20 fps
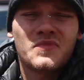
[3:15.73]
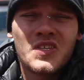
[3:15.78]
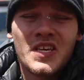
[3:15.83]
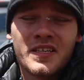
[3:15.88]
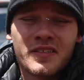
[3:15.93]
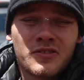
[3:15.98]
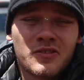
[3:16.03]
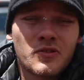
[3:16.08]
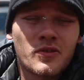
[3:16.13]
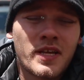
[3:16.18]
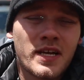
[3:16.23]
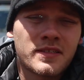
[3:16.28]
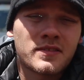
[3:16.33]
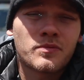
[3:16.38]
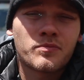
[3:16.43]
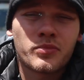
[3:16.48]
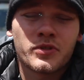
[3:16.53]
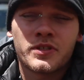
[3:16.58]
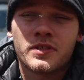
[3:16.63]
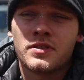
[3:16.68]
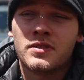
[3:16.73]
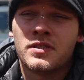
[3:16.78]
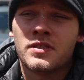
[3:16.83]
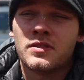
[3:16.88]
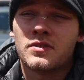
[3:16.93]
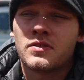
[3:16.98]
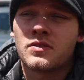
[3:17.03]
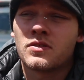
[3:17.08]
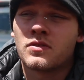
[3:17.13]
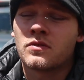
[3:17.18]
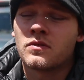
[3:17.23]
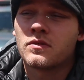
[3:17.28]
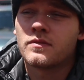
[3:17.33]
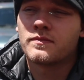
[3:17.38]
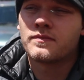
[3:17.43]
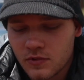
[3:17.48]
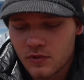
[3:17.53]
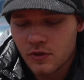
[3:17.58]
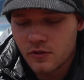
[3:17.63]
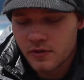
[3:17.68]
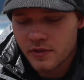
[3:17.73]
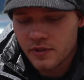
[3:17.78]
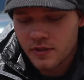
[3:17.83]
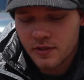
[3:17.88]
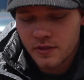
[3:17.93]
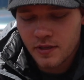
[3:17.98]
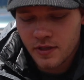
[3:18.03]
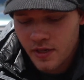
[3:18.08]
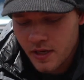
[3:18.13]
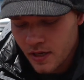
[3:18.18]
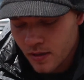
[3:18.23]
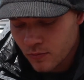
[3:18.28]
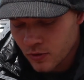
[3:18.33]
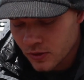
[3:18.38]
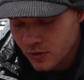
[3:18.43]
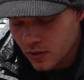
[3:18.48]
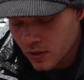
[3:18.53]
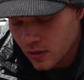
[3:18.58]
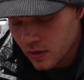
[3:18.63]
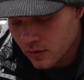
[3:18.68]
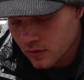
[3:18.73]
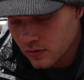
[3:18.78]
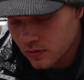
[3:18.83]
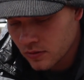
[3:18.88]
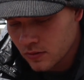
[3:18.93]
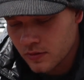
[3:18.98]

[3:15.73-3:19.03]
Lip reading: And so that's pretty neat too. Don't kick the camera, dog.